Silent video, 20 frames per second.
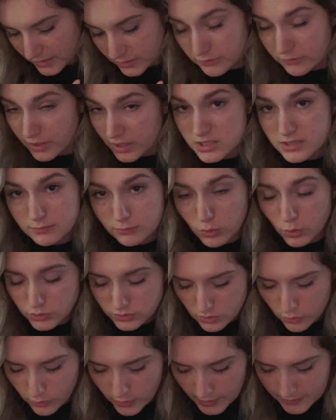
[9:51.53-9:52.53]
You've got some
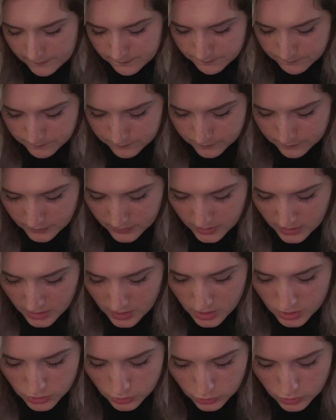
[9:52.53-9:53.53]
bowls. Okay,
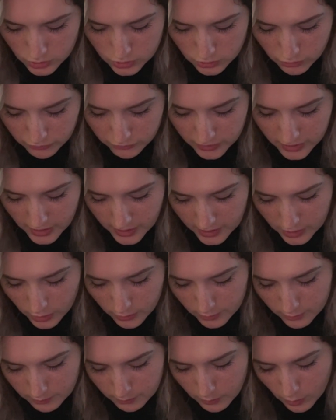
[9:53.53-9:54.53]
so just don't forget
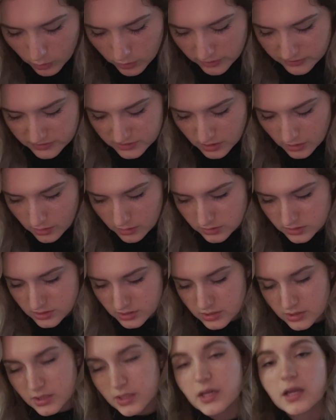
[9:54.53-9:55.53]
your bowl of
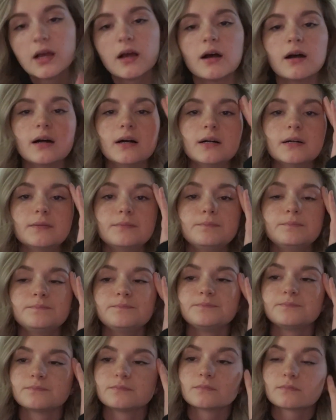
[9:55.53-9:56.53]
salt
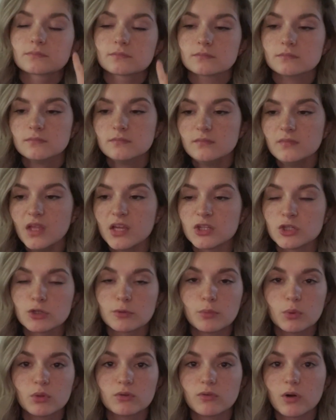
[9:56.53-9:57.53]
and
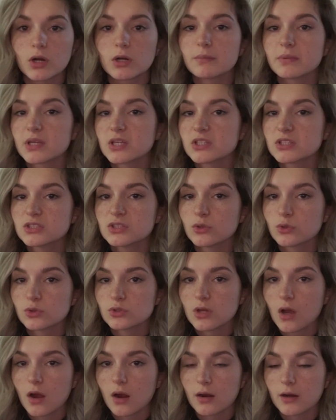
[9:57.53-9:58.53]
your bowl of water, because
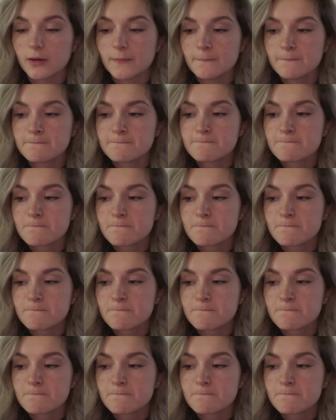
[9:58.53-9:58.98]
those are